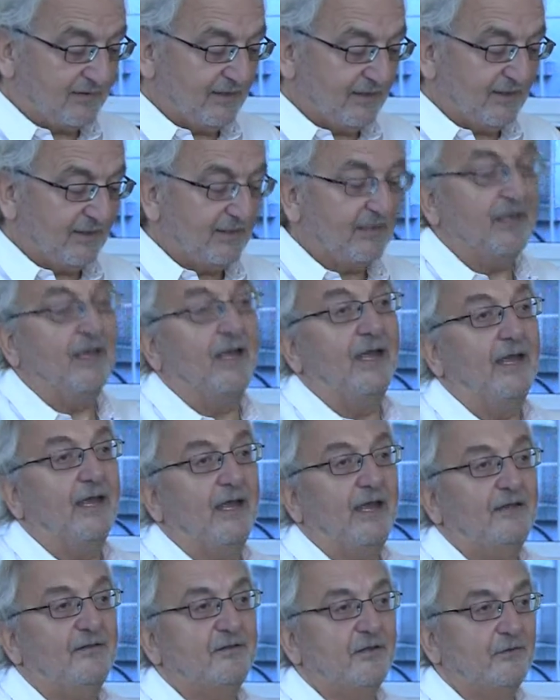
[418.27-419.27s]
The
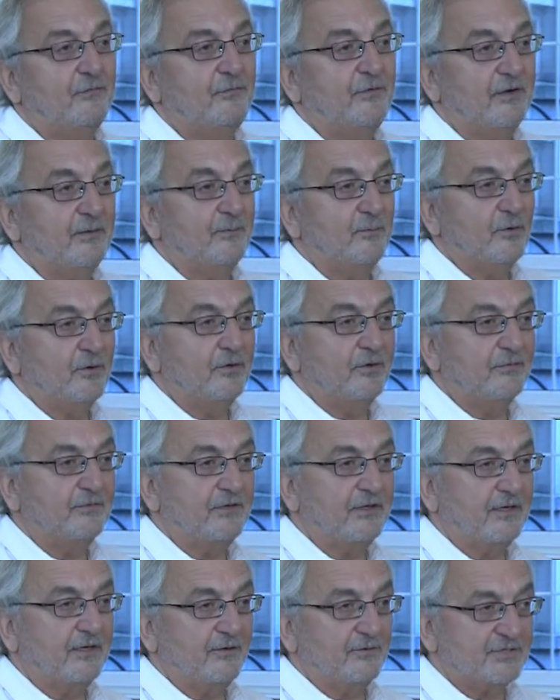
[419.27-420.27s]
ethical framework
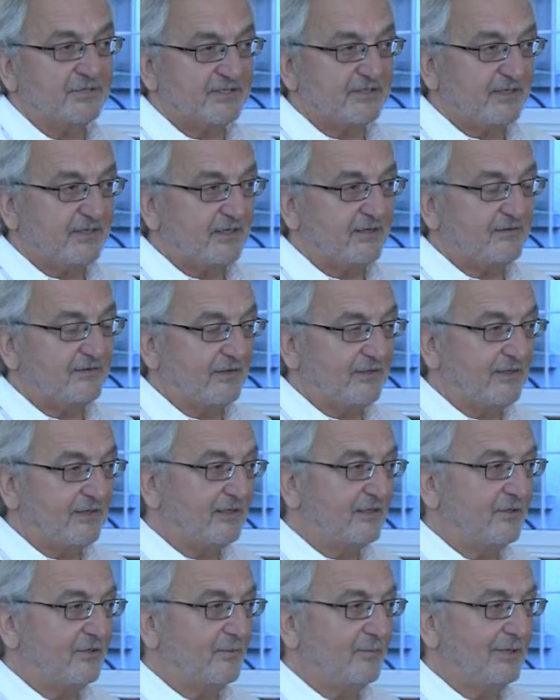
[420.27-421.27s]
of the Irish state, I
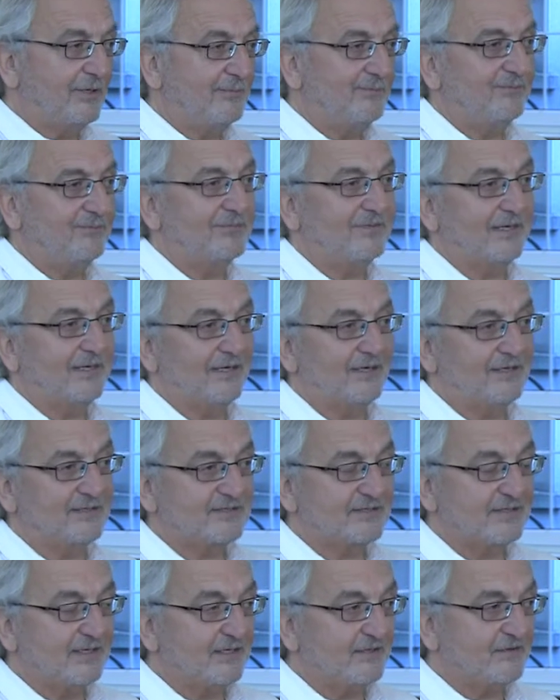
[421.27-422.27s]
think, be kind of
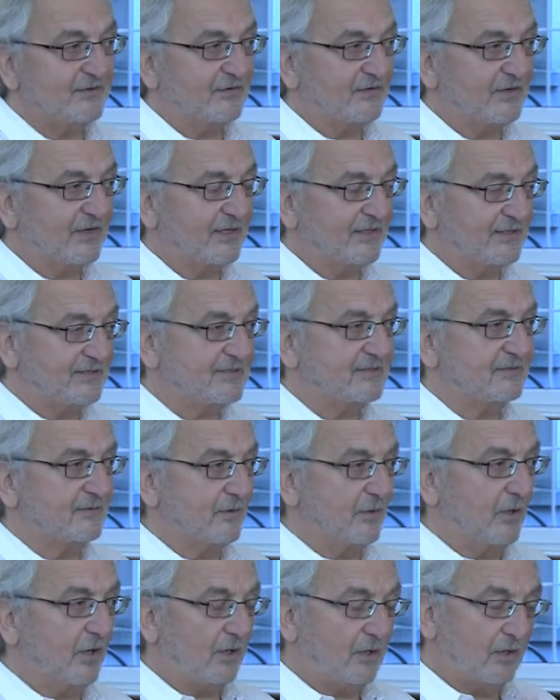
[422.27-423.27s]
stated as
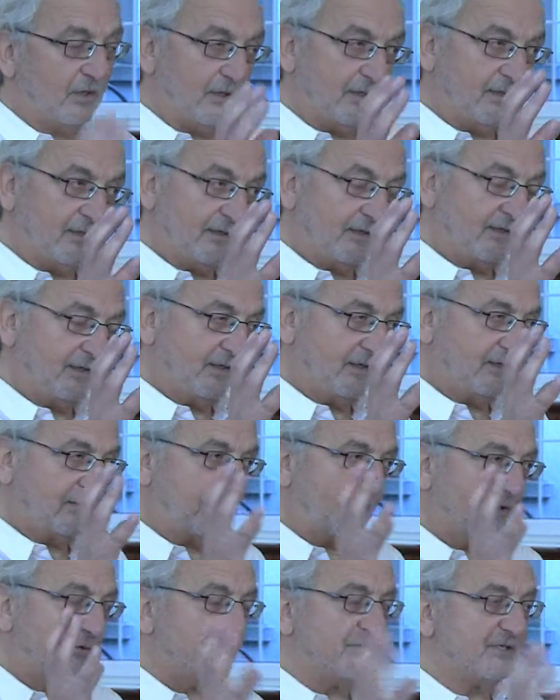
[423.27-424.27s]

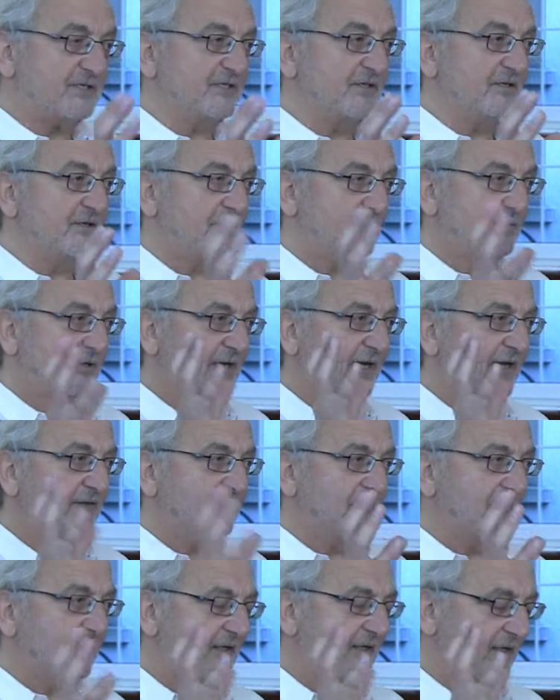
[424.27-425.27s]
a Christian or
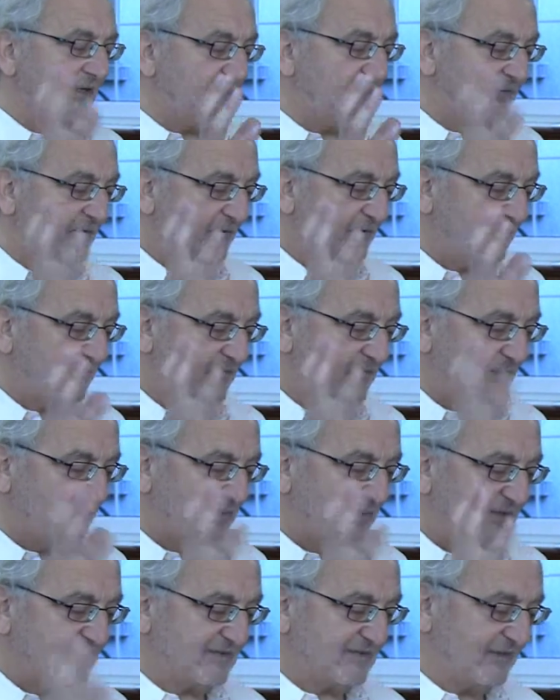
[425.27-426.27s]
Catholic ethos,
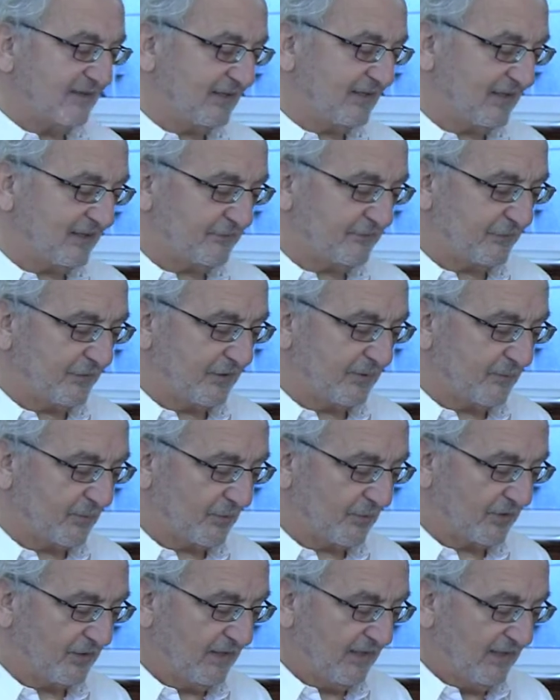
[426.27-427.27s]
basically that
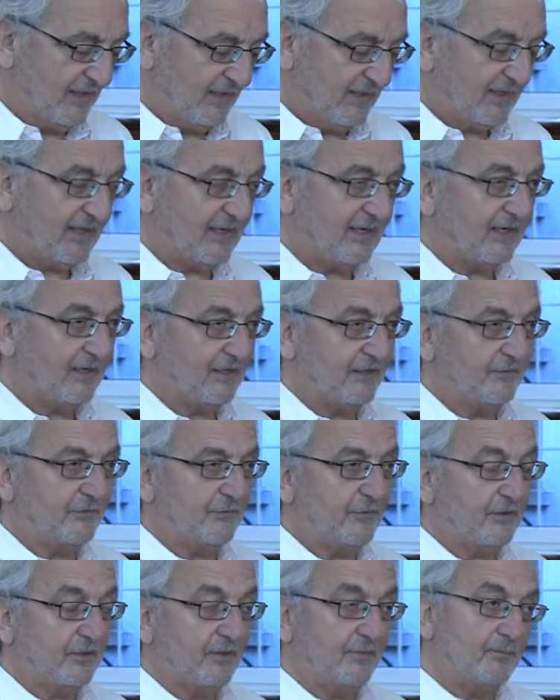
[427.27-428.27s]
framework.
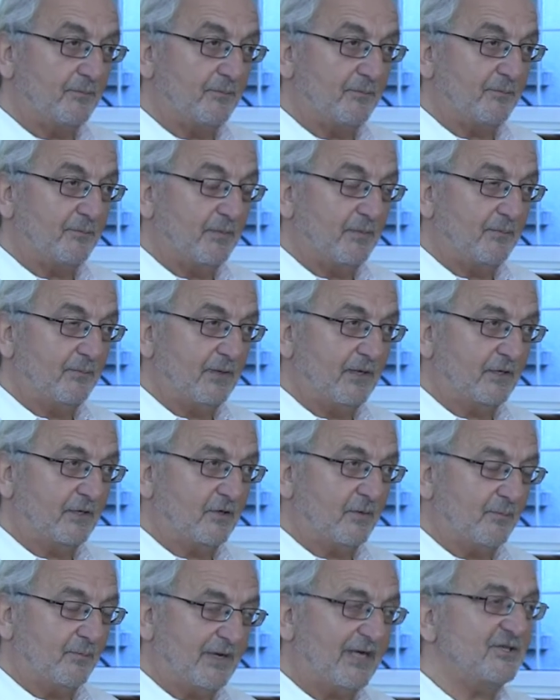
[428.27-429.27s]
It's very
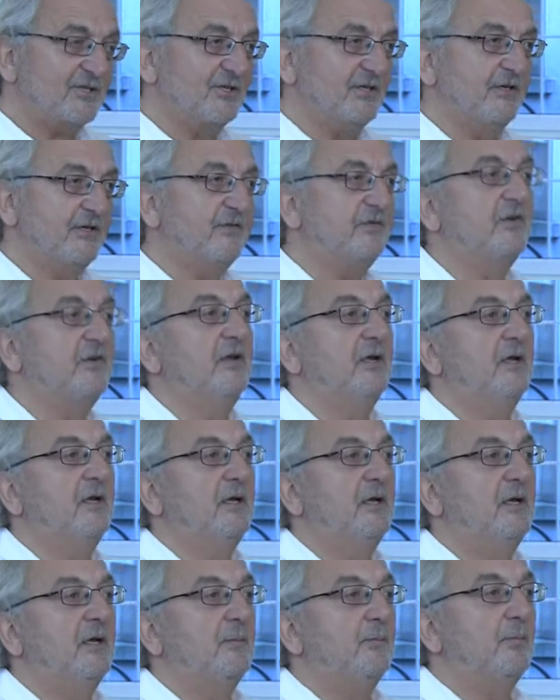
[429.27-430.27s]
compassionate
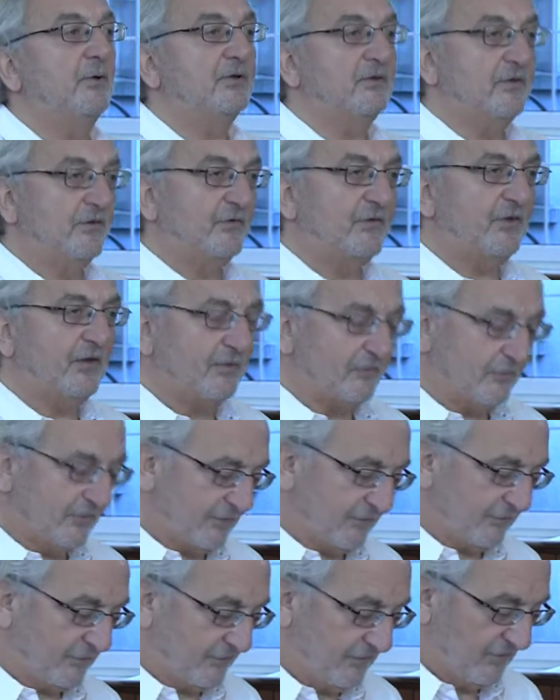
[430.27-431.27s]
but
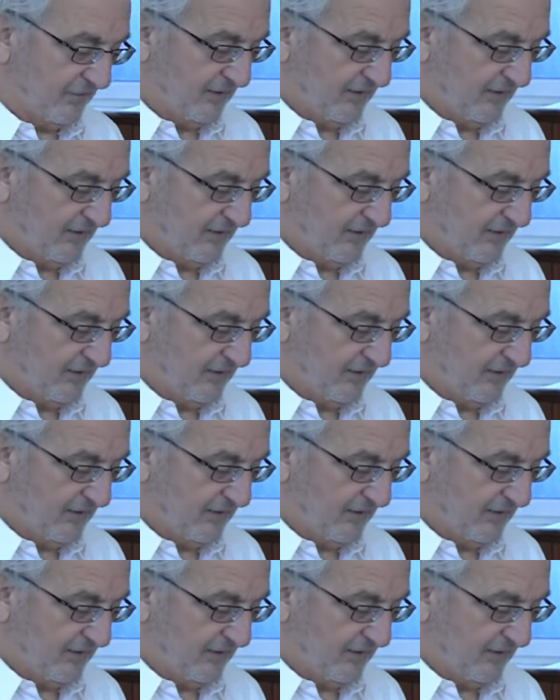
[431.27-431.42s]
conservative.